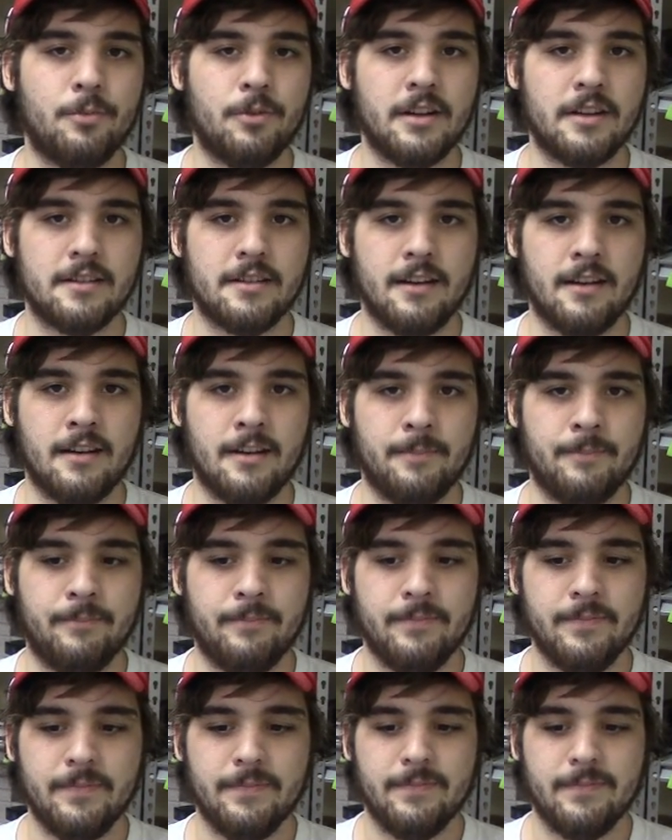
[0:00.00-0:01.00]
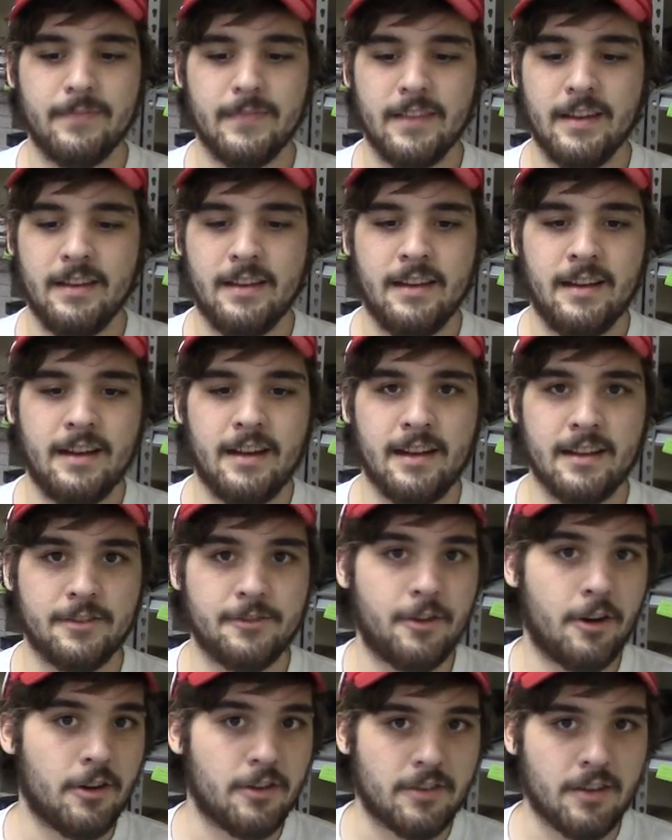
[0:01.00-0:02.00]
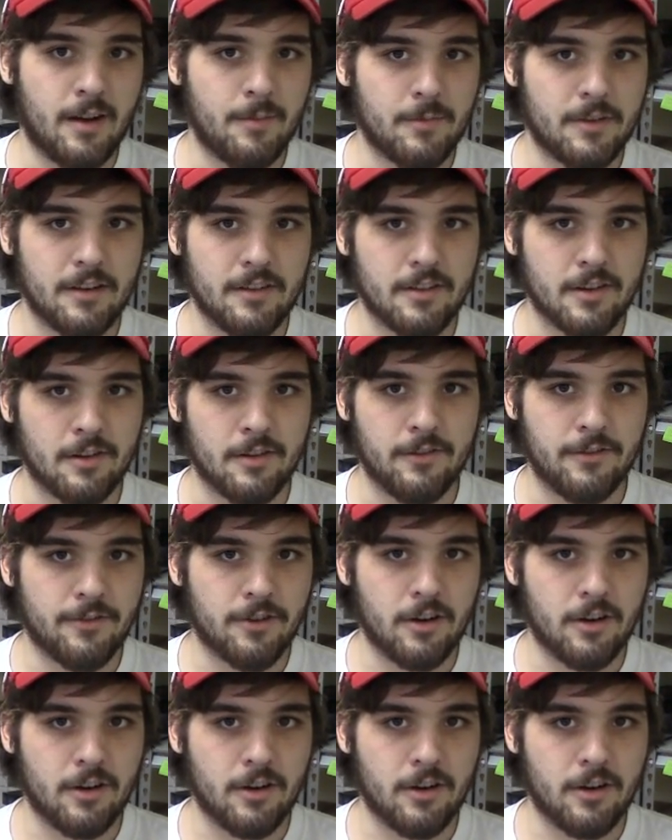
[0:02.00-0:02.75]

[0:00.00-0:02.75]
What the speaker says: which as far as I'm concerned,